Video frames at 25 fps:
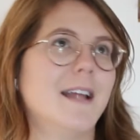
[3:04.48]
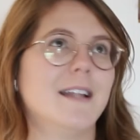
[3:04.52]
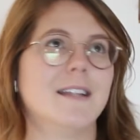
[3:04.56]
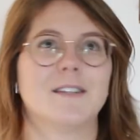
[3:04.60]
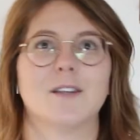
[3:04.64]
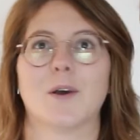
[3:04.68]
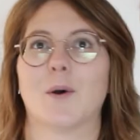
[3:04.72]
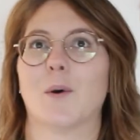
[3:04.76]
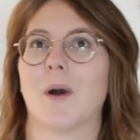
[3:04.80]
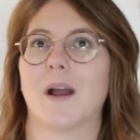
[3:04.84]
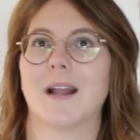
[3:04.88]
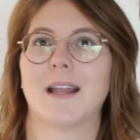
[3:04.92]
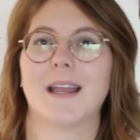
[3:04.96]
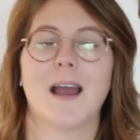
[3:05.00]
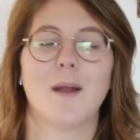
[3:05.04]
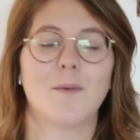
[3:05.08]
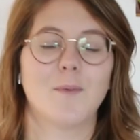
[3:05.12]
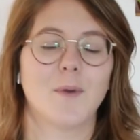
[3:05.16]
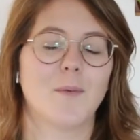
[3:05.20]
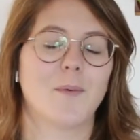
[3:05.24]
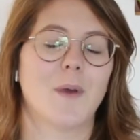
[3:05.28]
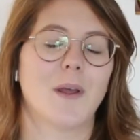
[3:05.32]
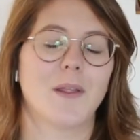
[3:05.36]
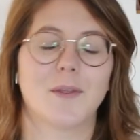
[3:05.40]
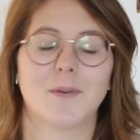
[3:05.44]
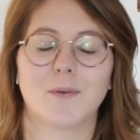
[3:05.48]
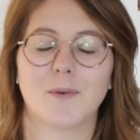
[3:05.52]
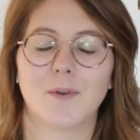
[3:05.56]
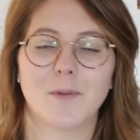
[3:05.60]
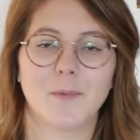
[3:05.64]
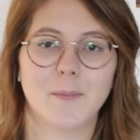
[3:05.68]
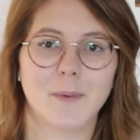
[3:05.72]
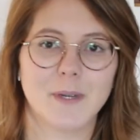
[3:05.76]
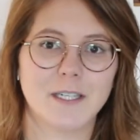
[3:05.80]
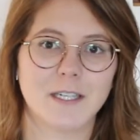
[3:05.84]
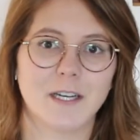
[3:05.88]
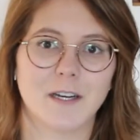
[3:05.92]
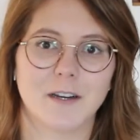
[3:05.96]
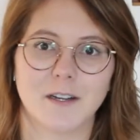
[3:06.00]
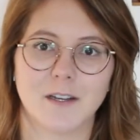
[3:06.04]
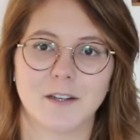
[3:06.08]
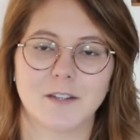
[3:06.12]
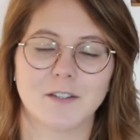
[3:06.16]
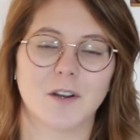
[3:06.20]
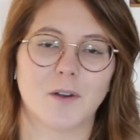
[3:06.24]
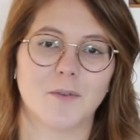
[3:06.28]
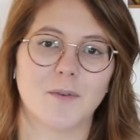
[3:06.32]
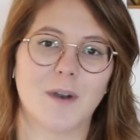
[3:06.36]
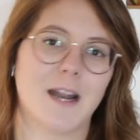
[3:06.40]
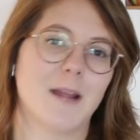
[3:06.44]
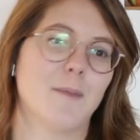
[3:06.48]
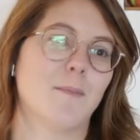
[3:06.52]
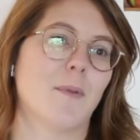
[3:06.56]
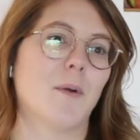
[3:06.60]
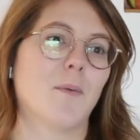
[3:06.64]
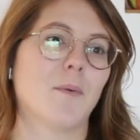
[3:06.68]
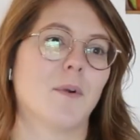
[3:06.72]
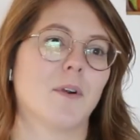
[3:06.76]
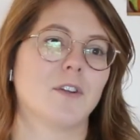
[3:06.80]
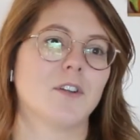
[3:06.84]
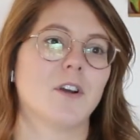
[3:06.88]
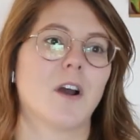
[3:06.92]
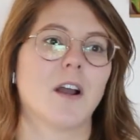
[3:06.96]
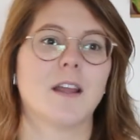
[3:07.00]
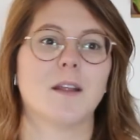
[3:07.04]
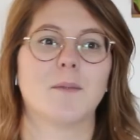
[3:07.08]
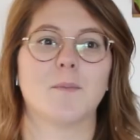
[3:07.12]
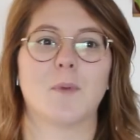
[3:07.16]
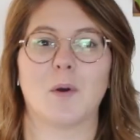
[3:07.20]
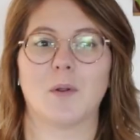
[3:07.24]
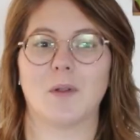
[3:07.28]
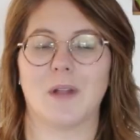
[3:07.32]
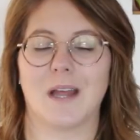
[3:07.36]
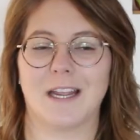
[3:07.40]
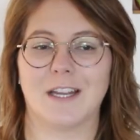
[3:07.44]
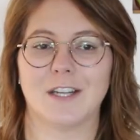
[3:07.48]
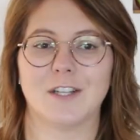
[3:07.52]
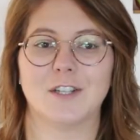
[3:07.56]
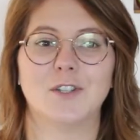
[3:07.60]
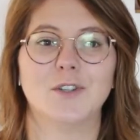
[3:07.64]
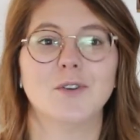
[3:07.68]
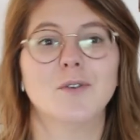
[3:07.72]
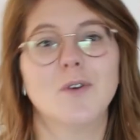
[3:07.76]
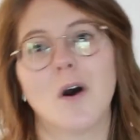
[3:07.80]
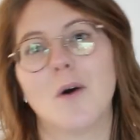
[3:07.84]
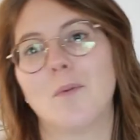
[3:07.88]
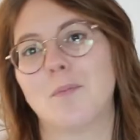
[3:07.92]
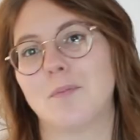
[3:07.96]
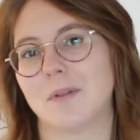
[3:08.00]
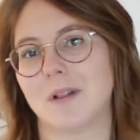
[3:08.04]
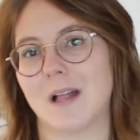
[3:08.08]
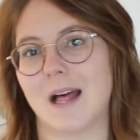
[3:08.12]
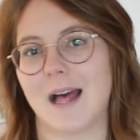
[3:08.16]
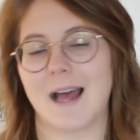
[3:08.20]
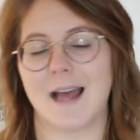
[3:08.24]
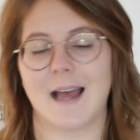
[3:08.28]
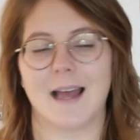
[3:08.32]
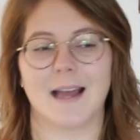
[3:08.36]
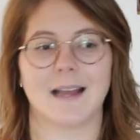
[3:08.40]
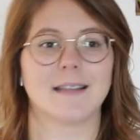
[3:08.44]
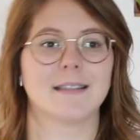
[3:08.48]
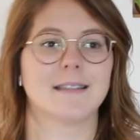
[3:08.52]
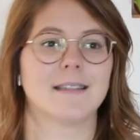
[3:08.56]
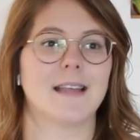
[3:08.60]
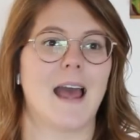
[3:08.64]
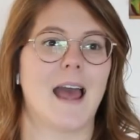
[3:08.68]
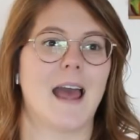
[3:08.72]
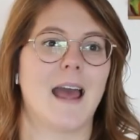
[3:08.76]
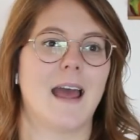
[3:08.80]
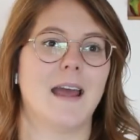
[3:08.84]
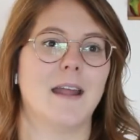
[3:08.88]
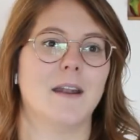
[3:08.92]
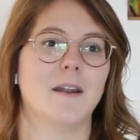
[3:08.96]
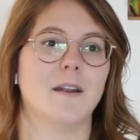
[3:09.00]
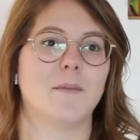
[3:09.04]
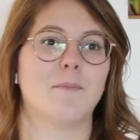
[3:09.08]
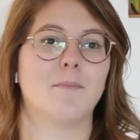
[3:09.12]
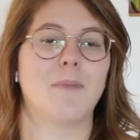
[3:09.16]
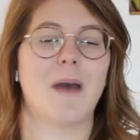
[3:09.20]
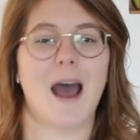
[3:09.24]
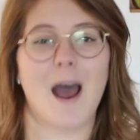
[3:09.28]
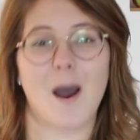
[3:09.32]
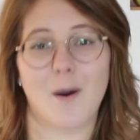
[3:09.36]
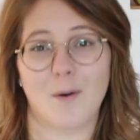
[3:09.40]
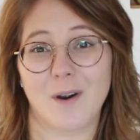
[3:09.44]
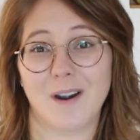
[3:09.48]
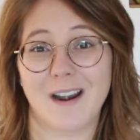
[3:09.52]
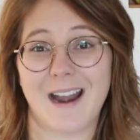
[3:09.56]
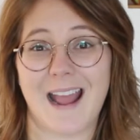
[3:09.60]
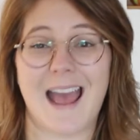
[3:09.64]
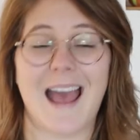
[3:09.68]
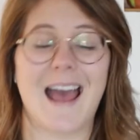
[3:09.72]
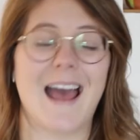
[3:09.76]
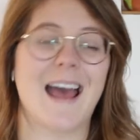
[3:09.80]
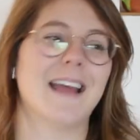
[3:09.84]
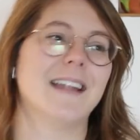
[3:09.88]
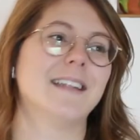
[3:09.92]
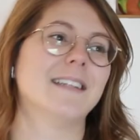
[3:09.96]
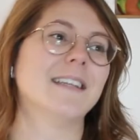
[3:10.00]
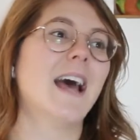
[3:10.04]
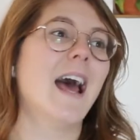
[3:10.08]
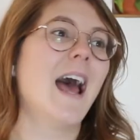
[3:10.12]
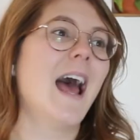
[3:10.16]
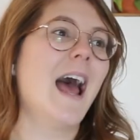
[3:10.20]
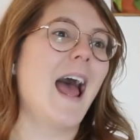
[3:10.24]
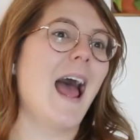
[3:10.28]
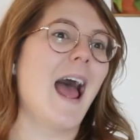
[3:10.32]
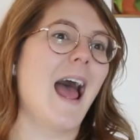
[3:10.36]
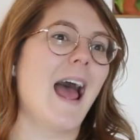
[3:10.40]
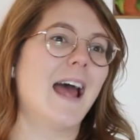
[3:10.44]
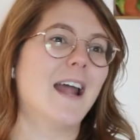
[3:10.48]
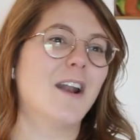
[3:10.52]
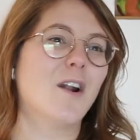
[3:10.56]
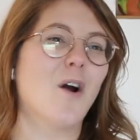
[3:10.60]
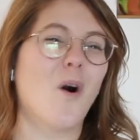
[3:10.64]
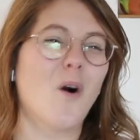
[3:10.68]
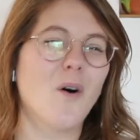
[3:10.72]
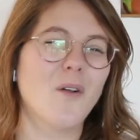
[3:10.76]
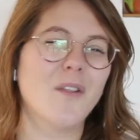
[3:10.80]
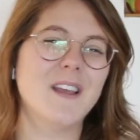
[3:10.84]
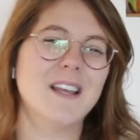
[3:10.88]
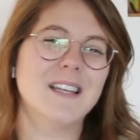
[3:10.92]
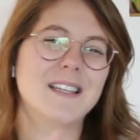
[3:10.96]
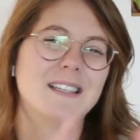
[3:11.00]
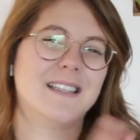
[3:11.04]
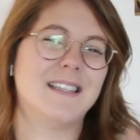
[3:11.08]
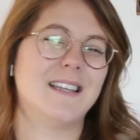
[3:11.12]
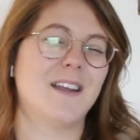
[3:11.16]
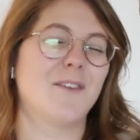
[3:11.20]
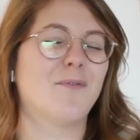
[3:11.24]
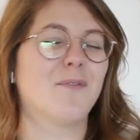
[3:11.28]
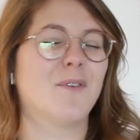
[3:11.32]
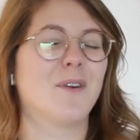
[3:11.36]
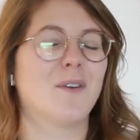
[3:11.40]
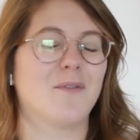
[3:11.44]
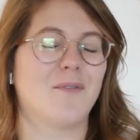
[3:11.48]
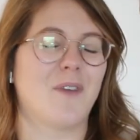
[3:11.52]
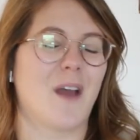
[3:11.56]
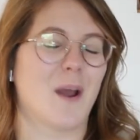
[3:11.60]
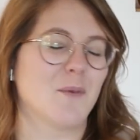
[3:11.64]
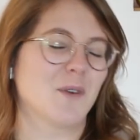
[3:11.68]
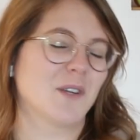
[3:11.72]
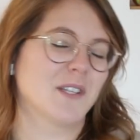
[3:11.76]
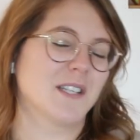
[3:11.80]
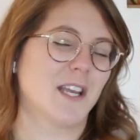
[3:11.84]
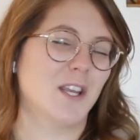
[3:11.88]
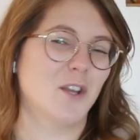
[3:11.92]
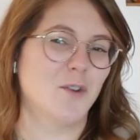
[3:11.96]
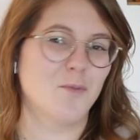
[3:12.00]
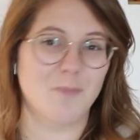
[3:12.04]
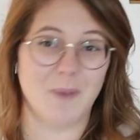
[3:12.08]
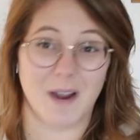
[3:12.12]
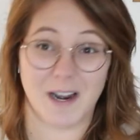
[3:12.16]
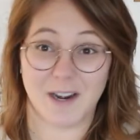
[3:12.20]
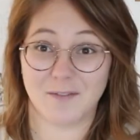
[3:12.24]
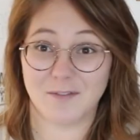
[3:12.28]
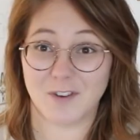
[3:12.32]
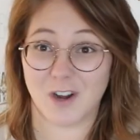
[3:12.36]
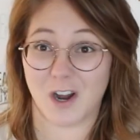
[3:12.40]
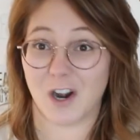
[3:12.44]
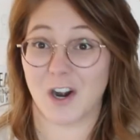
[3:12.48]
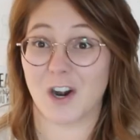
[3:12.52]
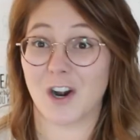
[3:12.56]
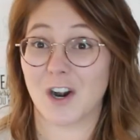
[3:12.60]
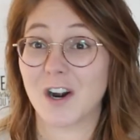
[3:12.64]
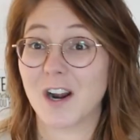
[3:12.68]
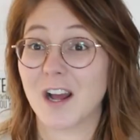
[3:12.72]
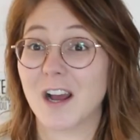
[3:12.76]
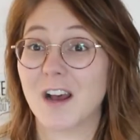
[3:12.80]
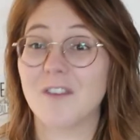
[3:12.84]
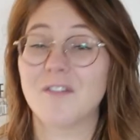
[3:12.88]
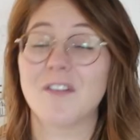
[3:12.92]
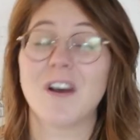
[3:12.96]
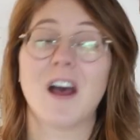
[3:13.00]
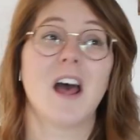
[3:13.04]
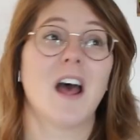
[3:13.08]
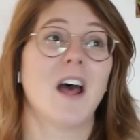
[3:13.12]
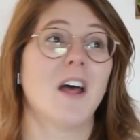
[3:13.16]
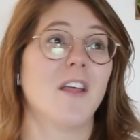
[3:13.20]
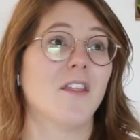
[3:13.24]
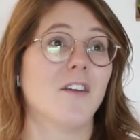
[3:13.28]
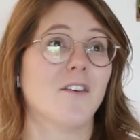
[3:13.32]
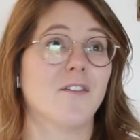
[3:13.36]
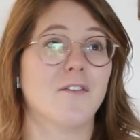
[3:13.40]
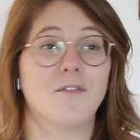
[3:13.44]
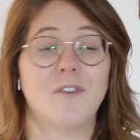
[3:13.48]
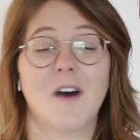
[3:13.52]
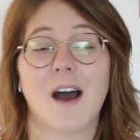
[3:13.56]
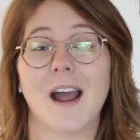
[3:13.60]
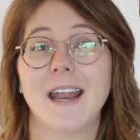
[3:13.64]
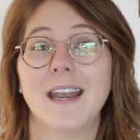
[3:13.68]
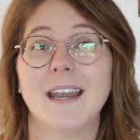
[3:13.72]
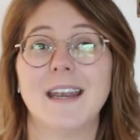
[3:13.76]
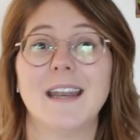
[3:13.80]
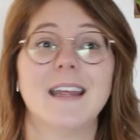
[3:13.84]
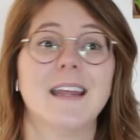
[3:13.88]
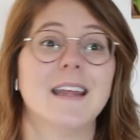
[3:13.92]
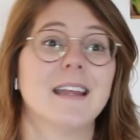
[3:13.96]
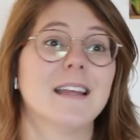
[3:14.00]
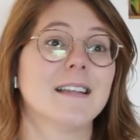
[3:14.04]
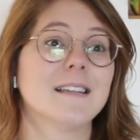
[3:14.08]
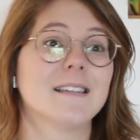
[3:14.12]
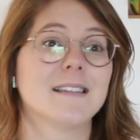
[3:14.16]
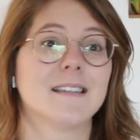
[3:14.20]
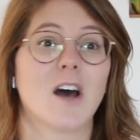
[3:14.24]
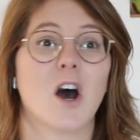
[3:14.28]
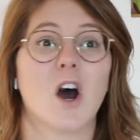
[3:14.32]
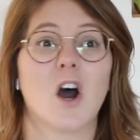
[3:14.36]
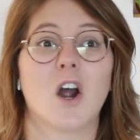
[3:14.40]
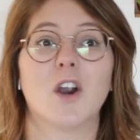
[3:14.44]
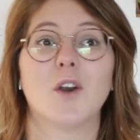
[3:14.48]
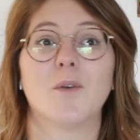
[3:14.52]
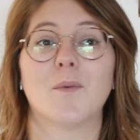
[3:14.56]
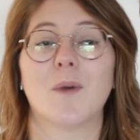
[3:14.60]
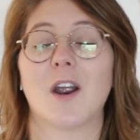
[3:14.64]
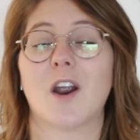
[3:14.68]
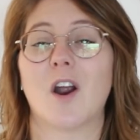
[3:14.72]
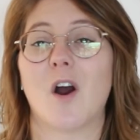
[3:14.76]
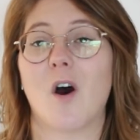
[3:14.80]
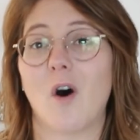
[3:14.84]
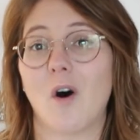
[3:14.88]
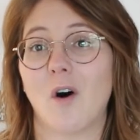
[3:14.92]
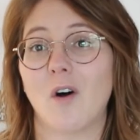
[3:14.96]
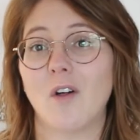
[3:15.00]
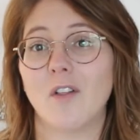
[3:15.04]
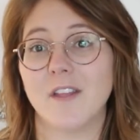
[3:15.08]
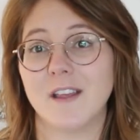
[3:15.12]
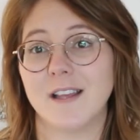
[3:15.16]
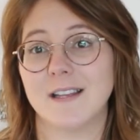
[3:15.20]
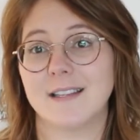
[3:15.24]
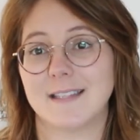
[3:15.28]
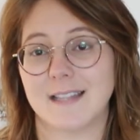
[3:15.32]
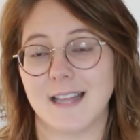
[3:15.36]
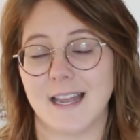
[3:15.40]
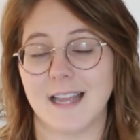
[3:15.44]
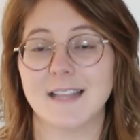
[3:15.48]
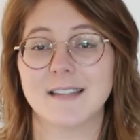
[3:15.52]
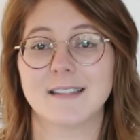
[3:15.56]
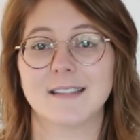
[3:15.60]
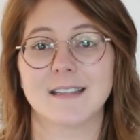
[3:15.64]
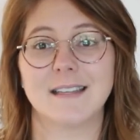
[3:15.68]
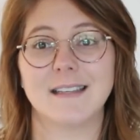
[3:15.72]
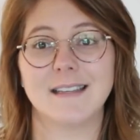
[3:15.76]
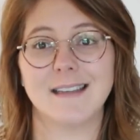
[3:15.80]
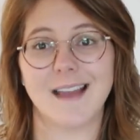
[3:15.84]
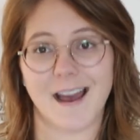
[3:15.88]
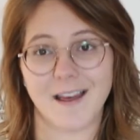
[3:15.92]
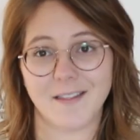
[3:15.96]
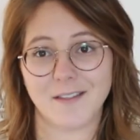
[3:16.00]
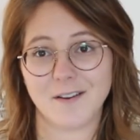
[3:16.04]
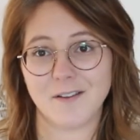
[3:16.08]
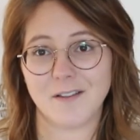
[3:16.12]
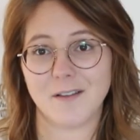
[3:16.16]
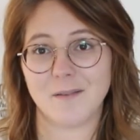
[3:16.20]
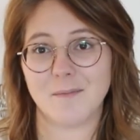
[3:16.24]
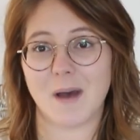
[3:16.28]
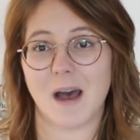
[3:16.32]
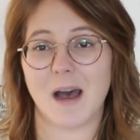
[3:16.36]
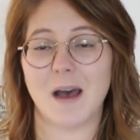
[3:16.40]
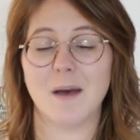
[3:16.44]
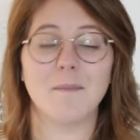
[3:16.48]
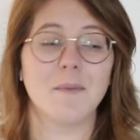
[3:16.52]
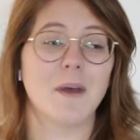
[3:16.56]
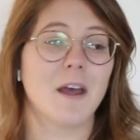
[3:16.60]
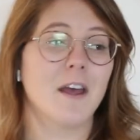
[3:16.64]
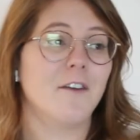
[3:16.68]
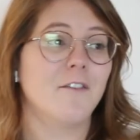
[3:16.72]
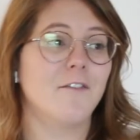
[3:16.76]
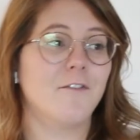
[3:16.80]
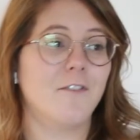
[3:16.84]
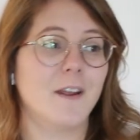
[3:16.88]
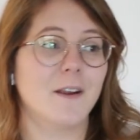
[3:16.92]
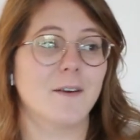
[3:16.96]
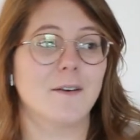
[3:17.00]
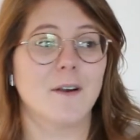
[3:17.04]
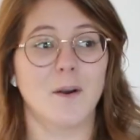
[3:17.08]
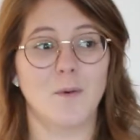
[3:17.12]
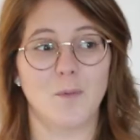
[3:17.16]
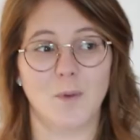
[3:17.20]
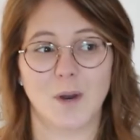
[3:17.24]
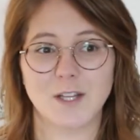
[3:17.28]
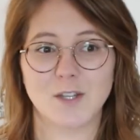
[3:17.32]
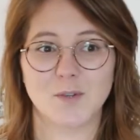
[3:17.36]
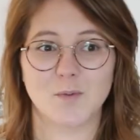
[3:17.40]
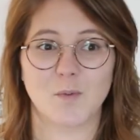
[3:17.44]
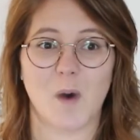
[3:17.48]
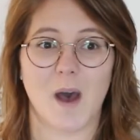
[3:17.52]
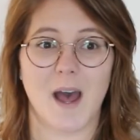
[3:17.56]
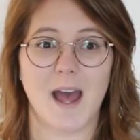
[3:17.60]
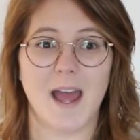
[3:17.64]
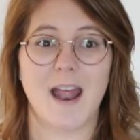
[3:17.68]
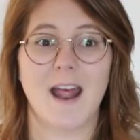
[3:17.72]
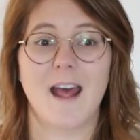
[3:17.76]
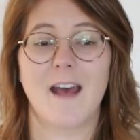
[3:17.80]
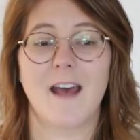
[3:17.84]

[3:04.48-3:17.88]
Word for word: So again, we went through the materials already, but we're talking about like duoplex and power net and all these different fabrics that you might have not heard of, the findings, the hardware, all these things, gather them up, figure out what's what,